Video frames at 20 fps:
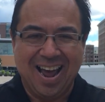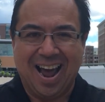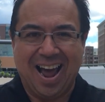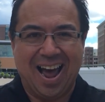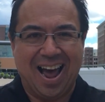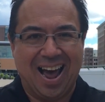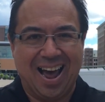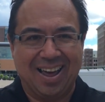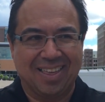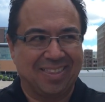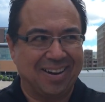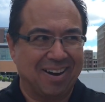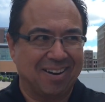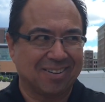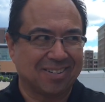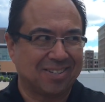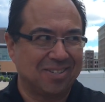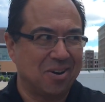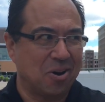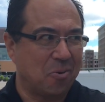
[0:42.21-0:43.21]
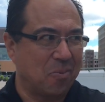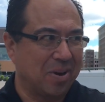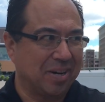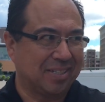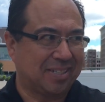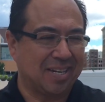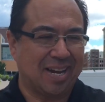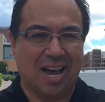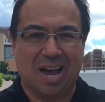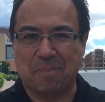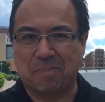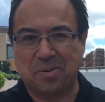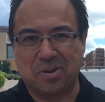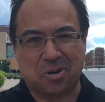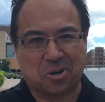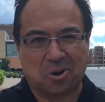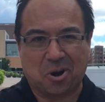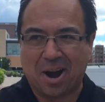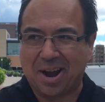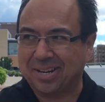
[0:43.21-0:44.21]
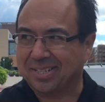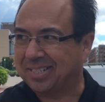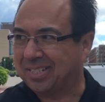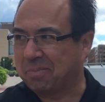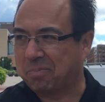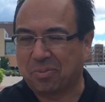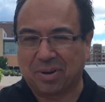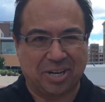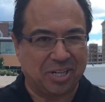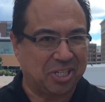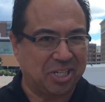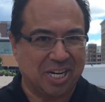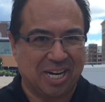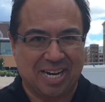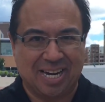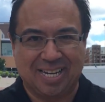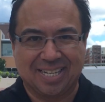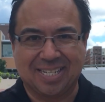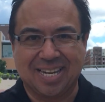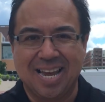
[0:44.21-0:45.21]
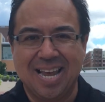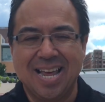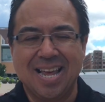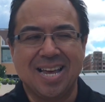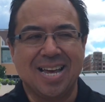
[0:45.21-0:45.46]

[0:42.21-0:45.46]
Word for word: Uh, there's no one to help you cross the bridges.